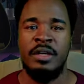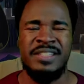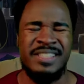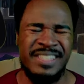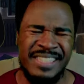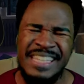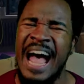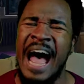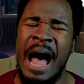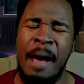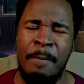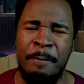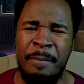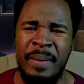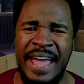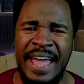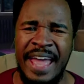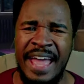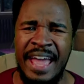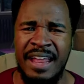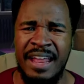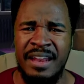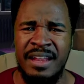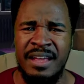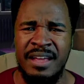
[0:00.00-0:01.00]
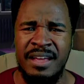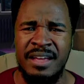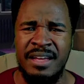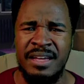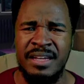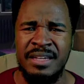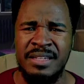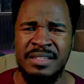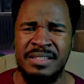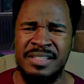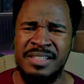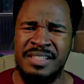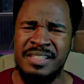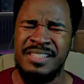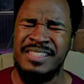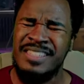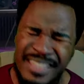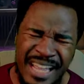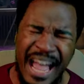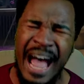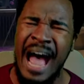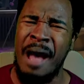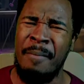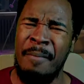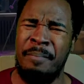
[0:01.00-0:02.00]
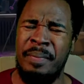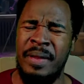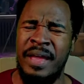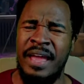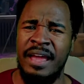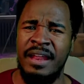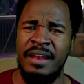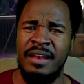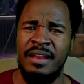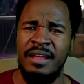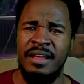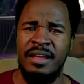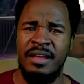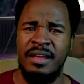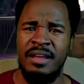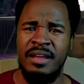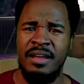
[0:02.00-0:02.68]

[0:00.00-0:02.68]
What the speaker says: Stop it. Stop it.